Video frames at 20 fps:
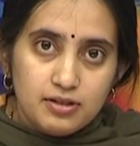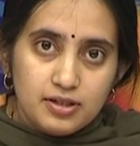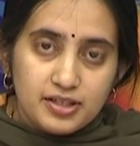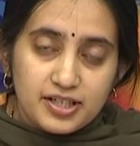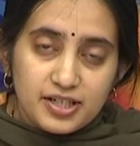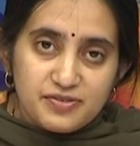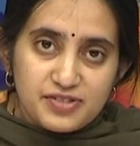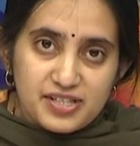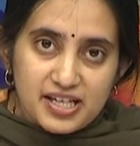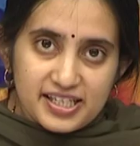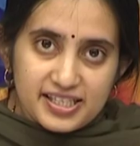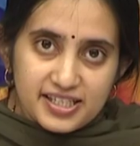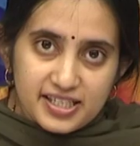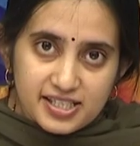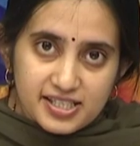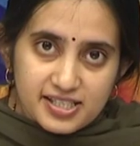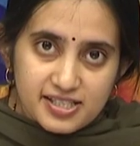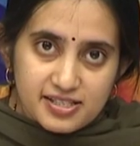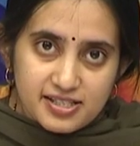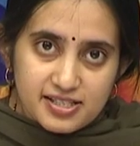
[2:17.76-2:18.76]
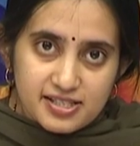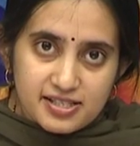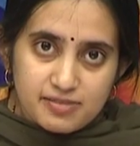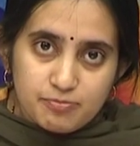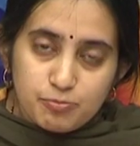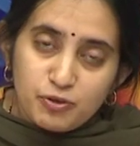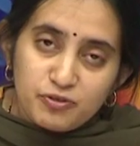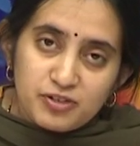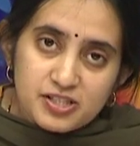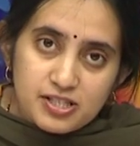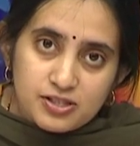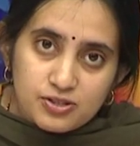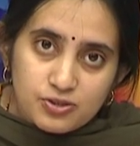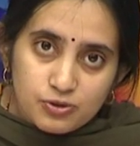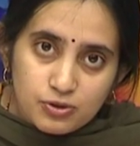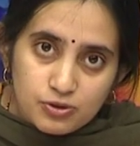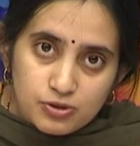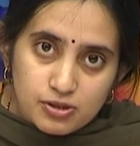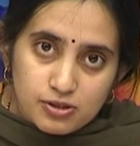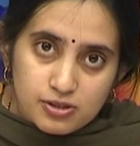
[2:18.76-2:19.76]
give citations. Professor
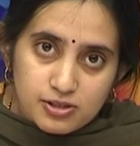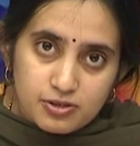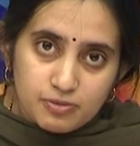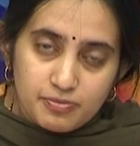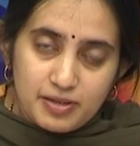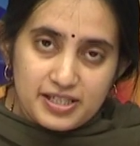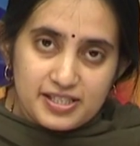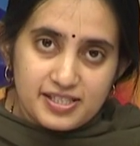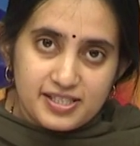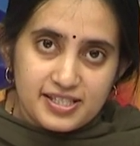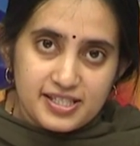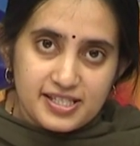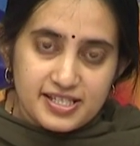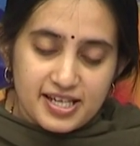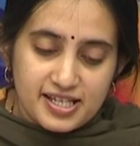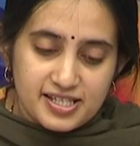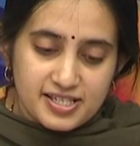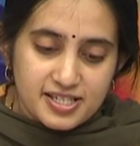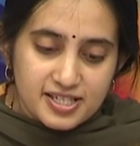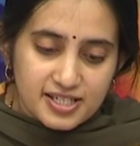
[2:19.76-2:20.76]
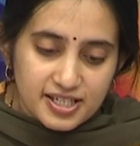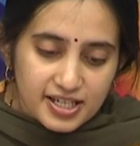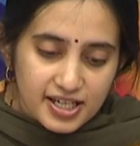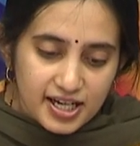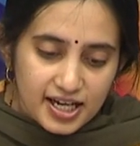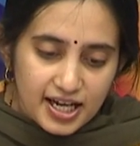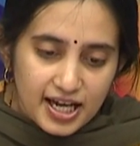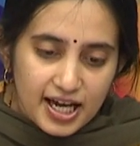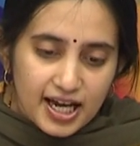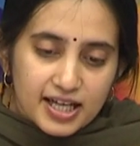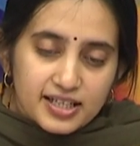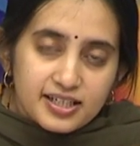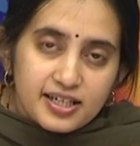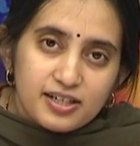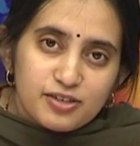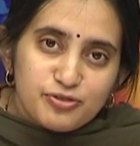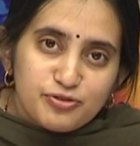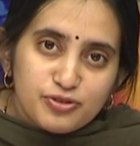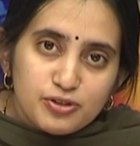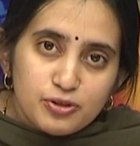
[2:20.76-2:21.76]
Sunoj also mentioned this yesterday. There
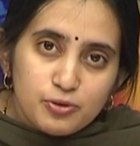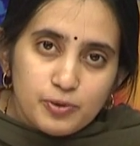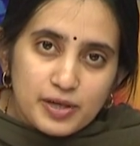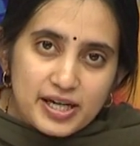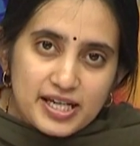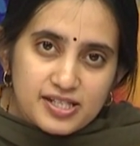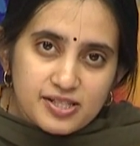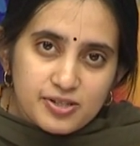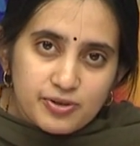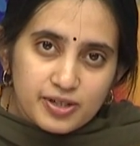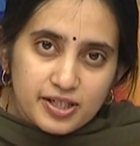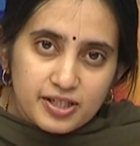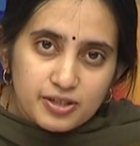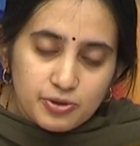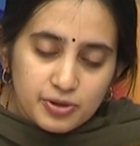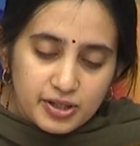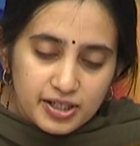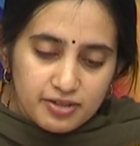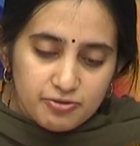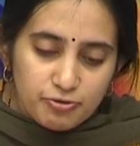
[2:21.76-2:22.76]
are a few ways you can do it.